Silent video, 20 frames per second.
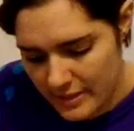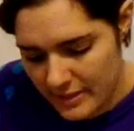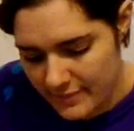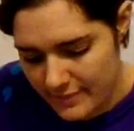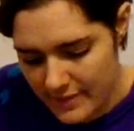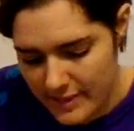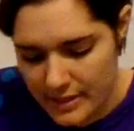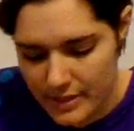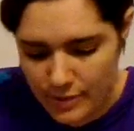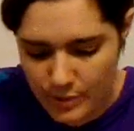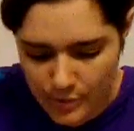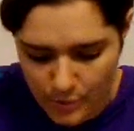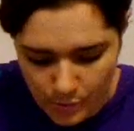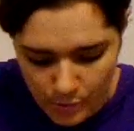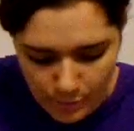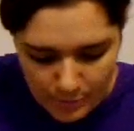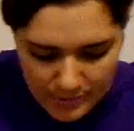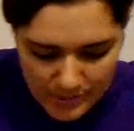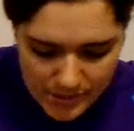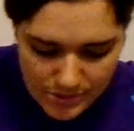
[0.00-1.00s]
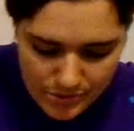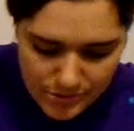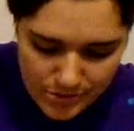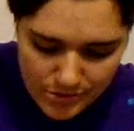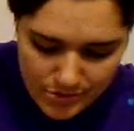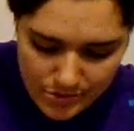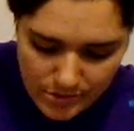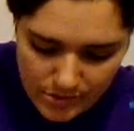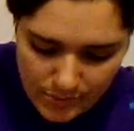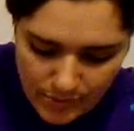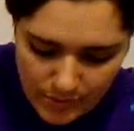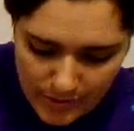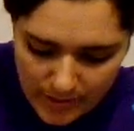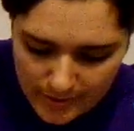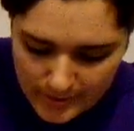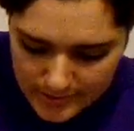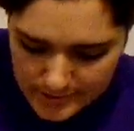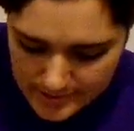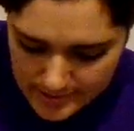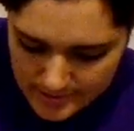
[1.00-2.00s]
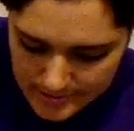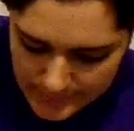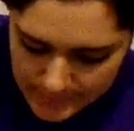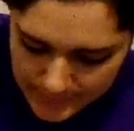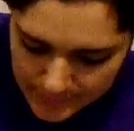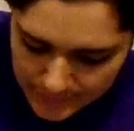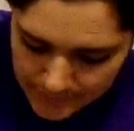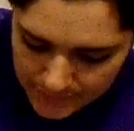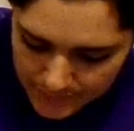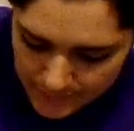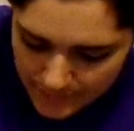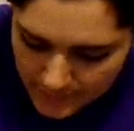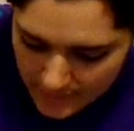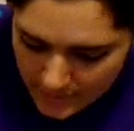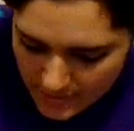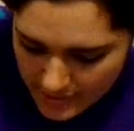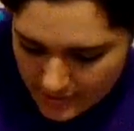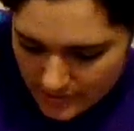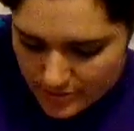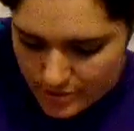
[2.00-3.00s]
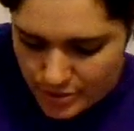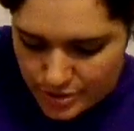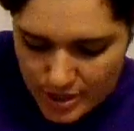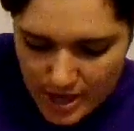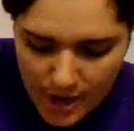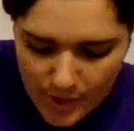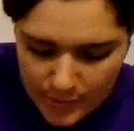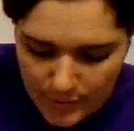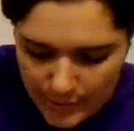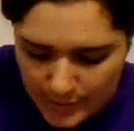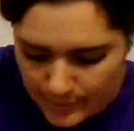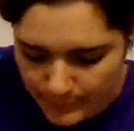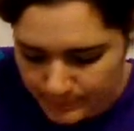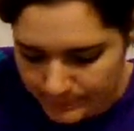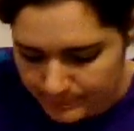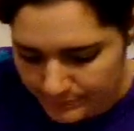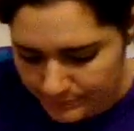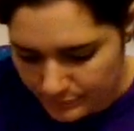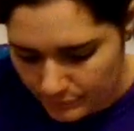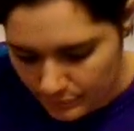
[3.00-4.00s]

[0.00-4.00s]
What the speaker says: leaving it in a whole piece usually works in the shower.